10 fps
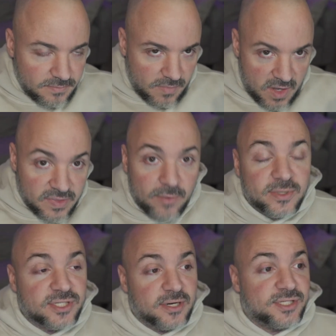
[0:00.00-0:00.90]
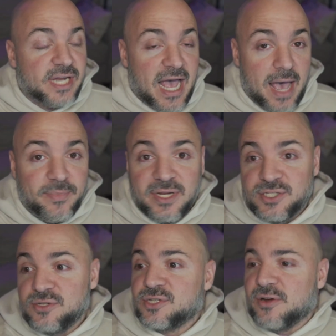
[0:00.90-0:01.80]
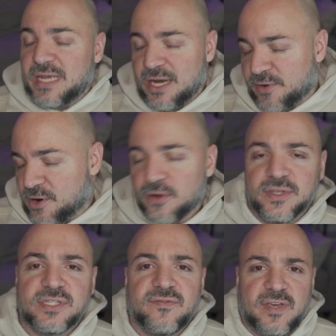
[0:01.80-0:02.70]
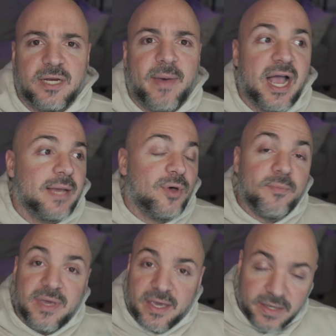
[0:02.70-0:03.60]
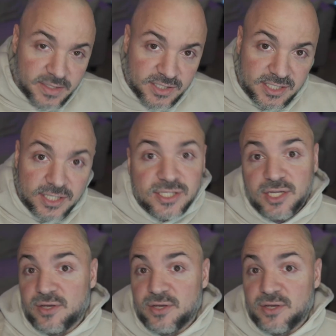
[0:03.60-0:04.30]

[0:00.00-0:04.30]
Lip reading: Then what starts to happen is you start hearing all this feedback about being consistent.